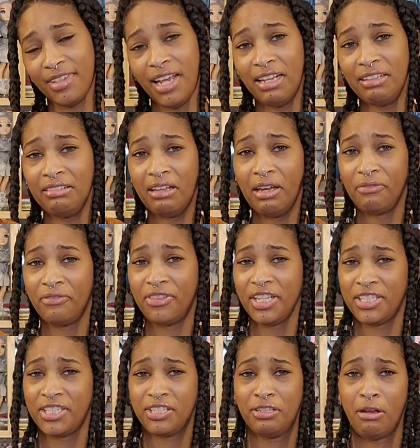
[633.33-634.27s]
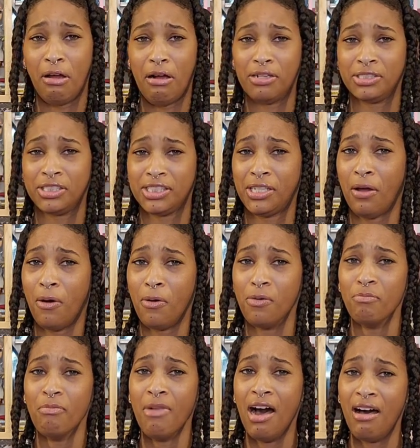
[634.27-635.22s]
I love this doll so
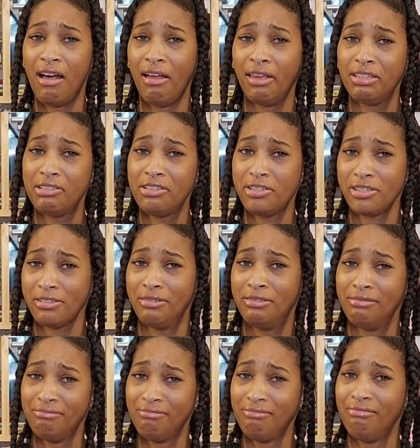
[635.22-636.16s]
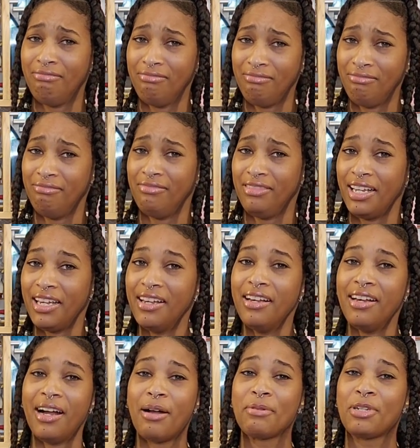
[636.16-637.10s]
much.
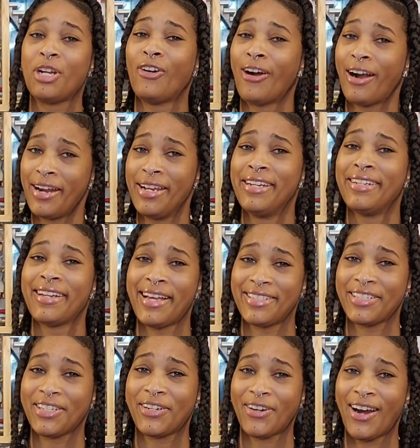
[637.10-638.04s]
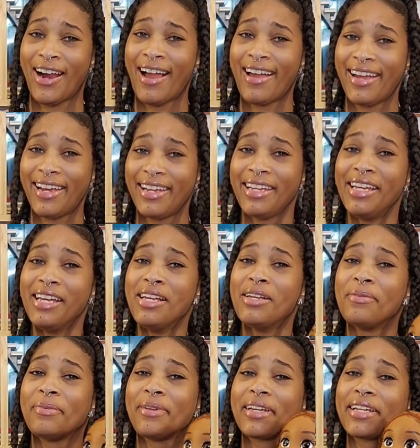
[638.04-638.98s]
I'm trying not to cry
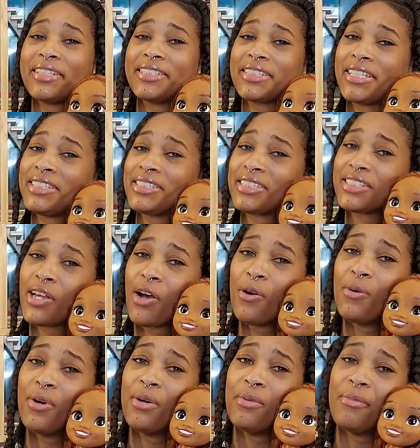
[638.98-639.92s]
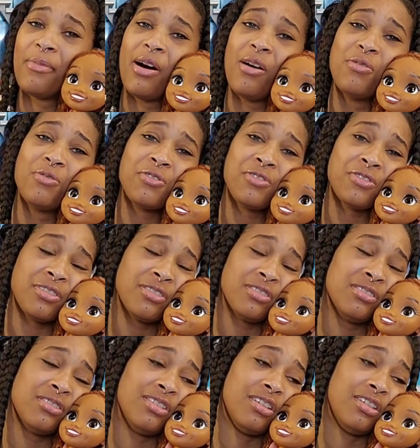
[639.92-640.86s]
because it's so
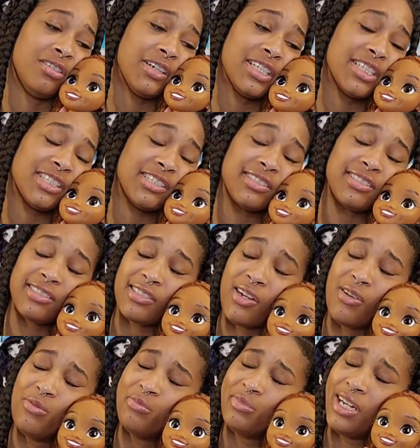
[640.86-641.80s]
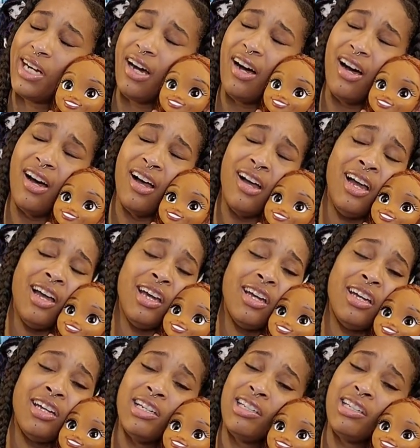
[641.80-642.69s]
emotional. It's just so much.